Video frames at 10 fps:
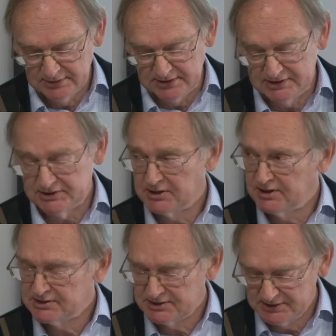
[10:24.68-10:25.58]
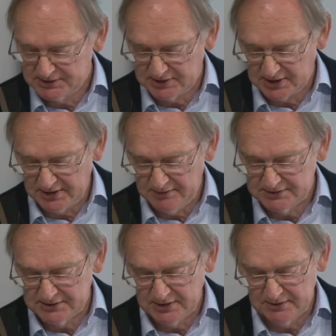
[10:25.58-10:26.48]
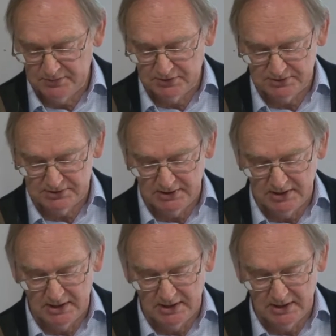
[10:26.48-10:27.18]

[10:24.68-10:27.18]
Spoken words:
digitised his diaries and notebooks,